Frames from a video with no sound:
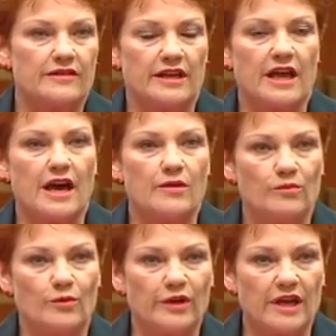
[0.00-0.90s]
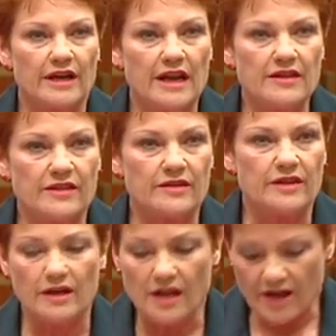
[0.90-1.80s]
they can't work out anything in
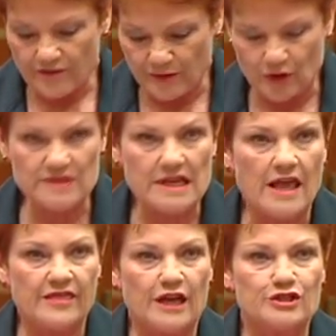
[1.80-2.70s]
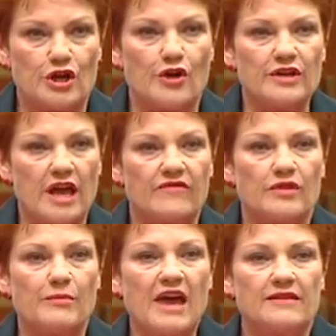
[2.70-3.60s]
their life because they don't have
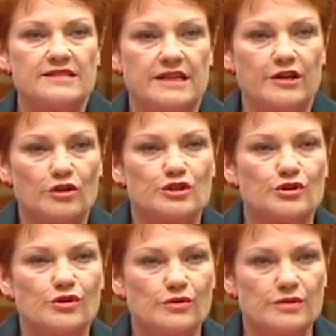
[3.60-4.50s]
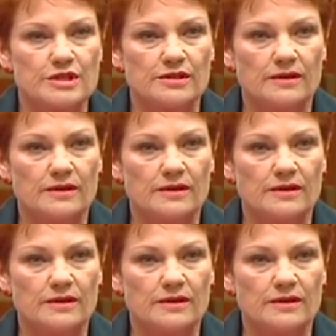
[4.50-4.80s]
the maths, they're not taught.